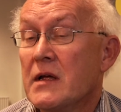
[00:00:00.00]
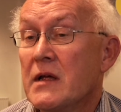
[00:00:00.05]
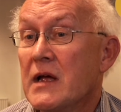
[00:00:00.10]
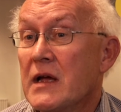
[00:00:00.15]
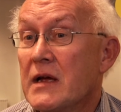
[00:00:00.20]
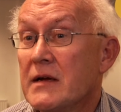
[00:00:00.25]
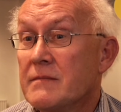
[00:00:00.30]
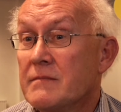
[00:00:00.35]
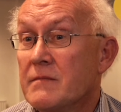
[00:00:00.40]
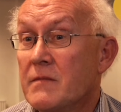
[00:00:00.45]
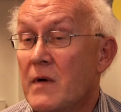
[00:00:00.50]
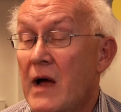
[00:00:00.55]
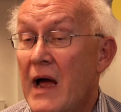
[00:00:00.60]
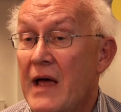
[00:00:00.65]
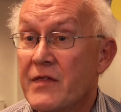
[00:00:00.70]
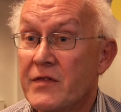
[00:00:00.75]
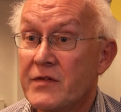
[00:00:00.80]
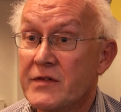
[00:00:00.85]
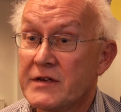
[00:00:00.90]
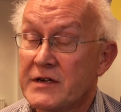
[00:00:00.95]
um,
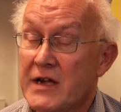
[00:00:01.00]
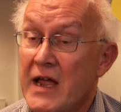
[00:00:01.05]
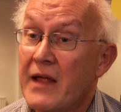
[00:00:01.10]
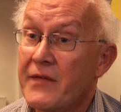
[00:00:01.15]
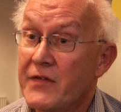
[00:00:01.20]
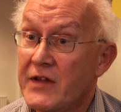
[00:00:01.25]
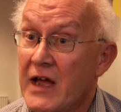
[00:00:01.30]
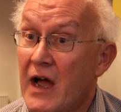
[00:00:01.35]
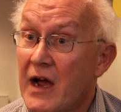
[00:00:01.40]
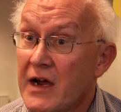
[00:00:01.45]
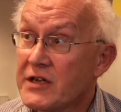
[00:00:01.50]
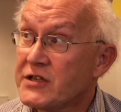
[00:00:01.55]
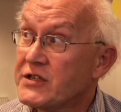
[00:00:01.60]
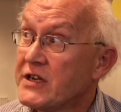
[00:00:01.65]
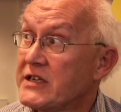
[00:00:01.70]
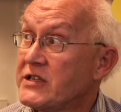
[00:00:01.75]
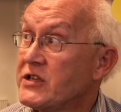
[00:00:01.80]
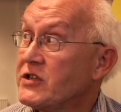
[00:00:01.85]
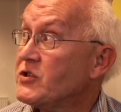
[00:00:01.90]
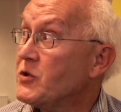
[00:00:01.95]
and the, the,
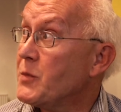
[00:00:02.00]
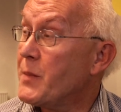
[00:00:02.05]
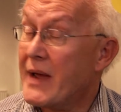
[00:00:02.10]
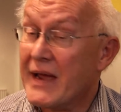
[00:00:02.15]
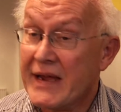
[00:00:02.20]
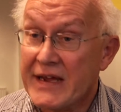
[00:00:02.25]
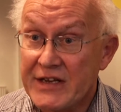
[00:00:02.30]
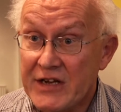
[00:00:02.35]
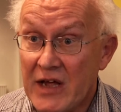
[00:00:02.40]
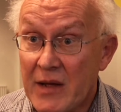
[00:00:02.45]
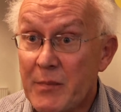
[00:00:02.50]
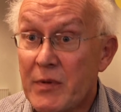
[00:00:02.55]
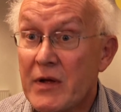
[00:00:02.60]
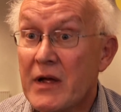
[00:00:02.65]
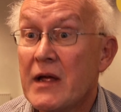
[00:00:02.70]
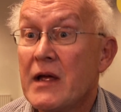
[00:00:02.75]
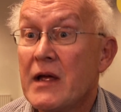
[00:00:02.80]
architecture to back it up